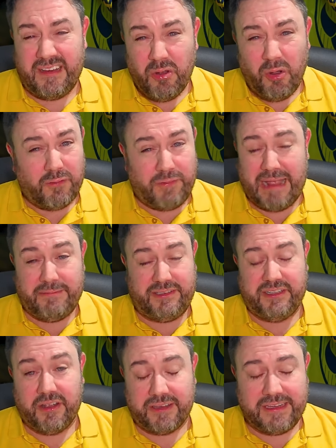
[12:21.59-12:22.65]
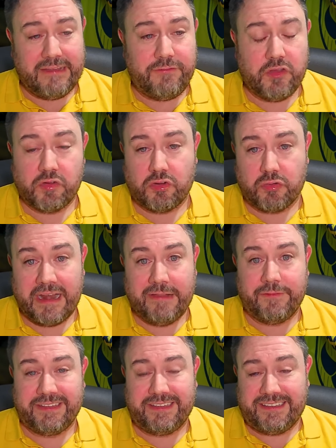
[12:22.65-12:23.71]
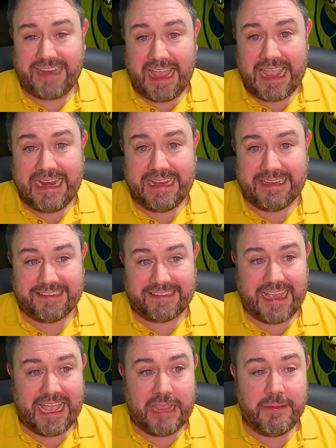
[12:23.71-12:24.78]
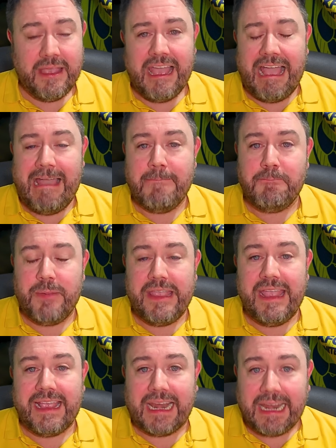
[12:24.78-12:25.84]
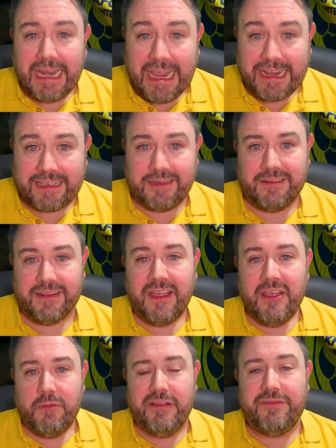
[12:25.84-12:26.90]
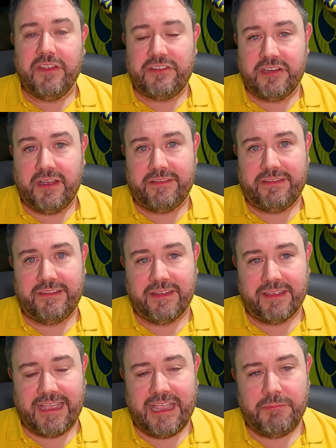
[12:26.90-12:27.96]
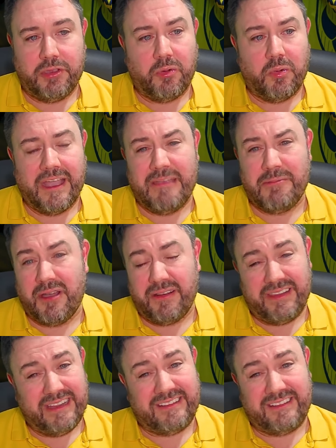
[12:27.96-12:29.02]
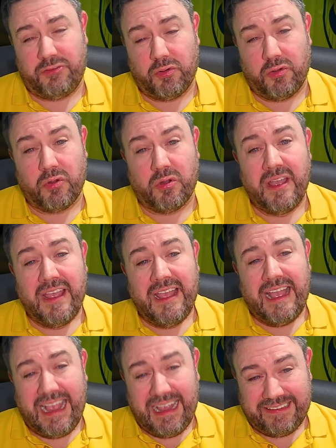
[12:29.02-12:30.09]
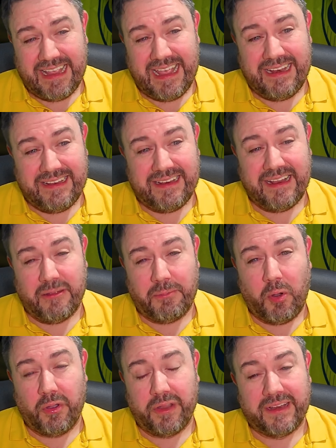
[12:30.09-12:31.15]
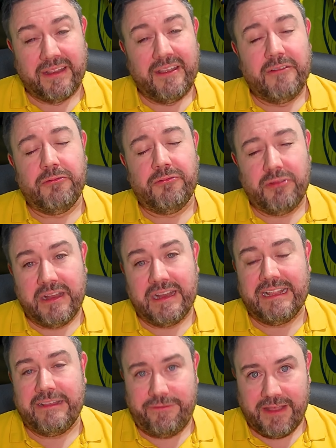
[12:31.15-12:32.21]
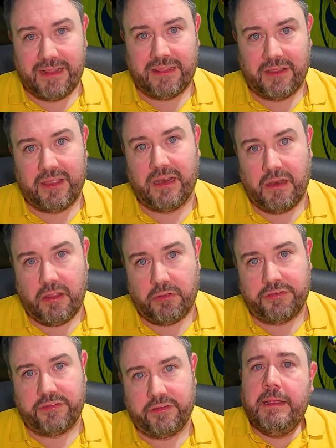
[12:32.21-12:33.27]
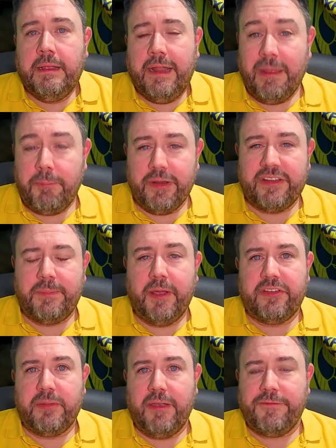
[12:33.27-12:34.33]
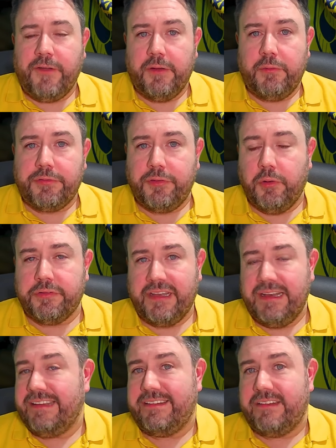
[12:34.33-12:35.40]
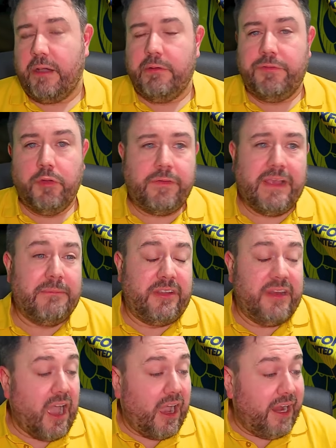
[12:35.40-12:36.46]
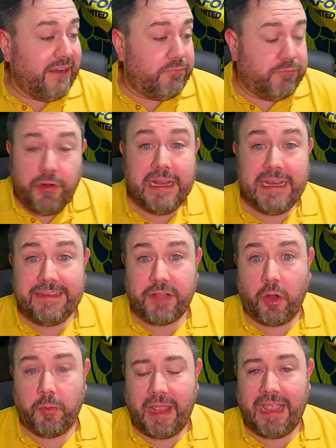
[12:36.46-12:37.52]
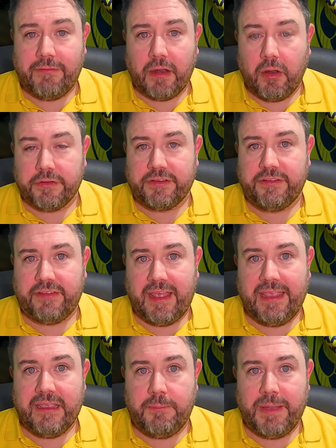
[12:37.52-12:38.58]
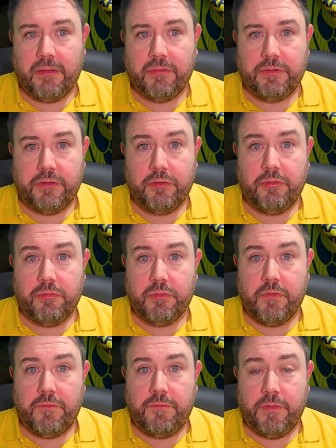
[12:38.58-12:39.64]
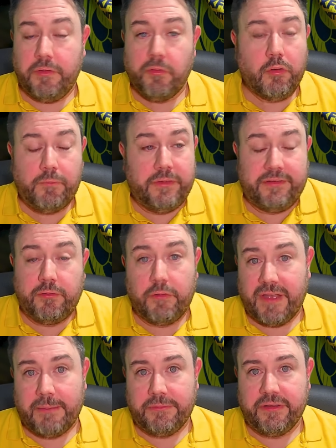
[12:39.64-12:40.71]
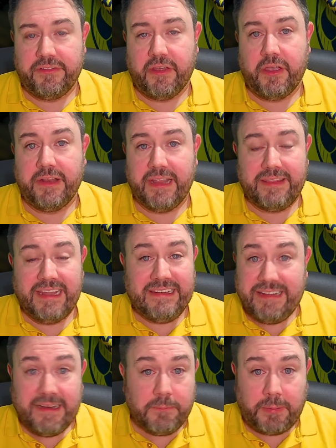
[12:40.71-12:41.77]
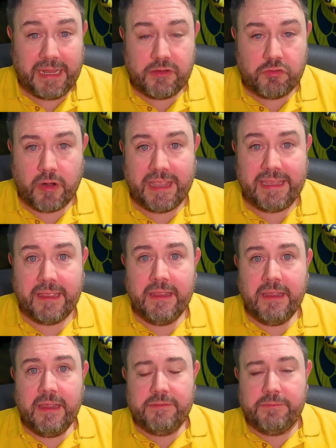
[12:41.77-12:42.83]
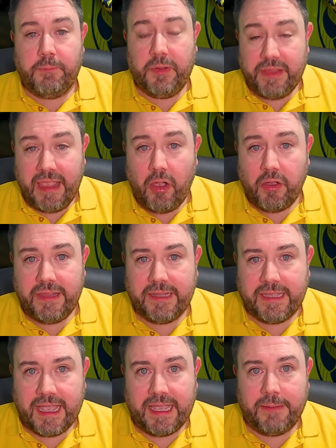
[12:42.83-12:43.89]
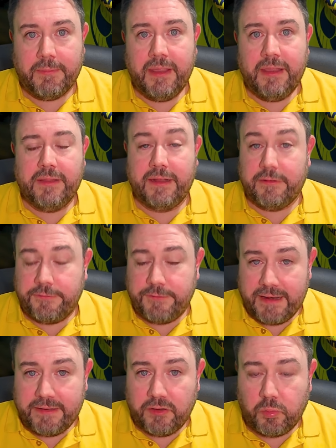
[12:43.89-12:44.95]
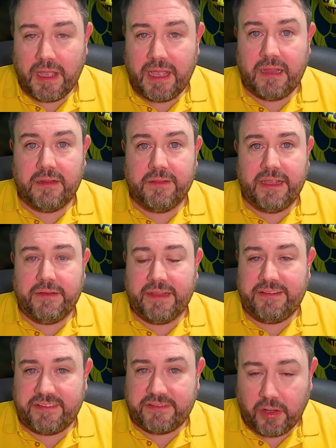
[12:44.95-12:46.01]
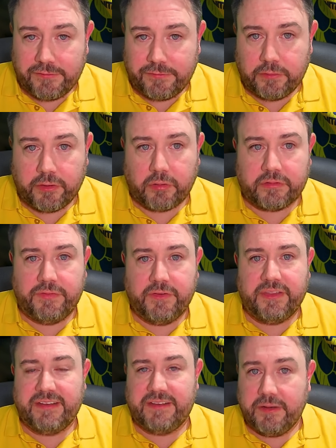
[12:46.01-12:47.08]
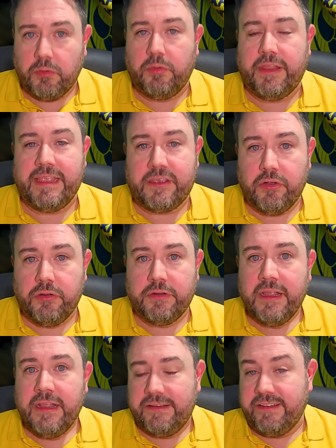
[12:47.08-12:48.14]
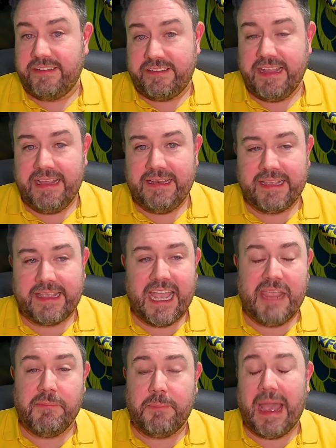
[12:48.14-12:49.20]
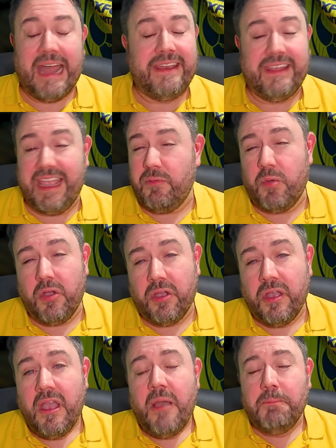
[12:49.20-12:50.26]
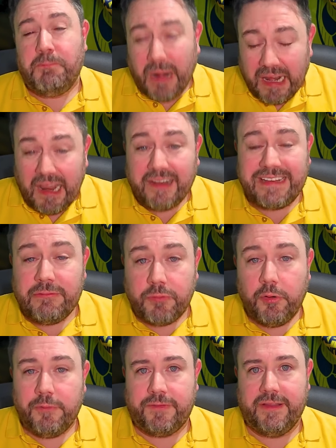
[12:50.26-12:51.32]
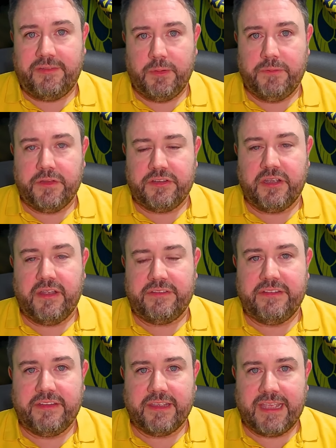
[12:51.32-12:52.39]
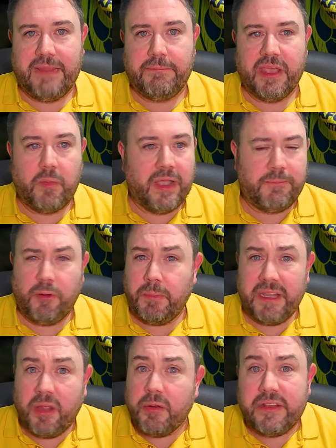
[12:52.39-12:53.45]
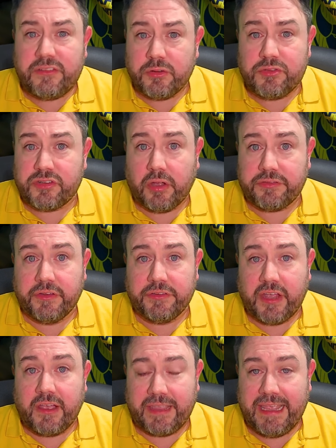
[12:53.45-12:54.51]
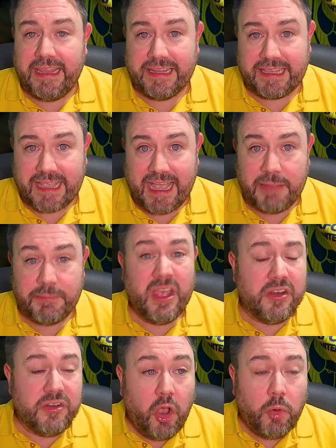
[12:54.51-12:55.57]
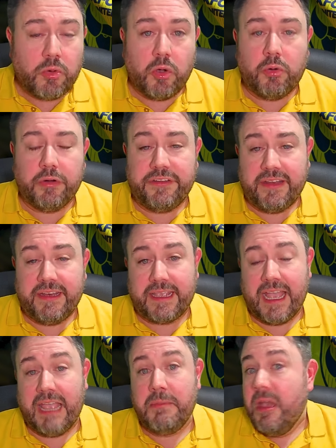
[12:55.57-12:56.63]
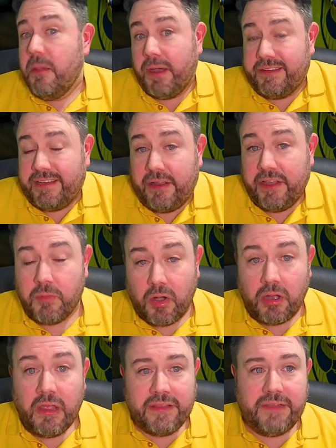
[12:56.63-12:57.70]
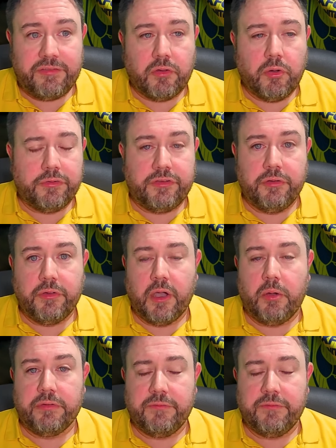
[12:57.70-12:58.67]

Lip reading: Northampton, I give you credit for staying in this game and being clinical with the chances that came your way. But this draw, as it ended in a point, really felt like a loss. And that brings me on to my final thoughts, and let's start with Northampton. I really don't have a lot to say about you for this Northampton side. They didn't play great, but they hung in the game. They defended well. They stifled Oxford. They did all they could to sit in the game. And they were bloody ruthless with the chances that came their way. Probably only two shots on target in the game. No corners in the game. But I tell you what, they've scored two goals.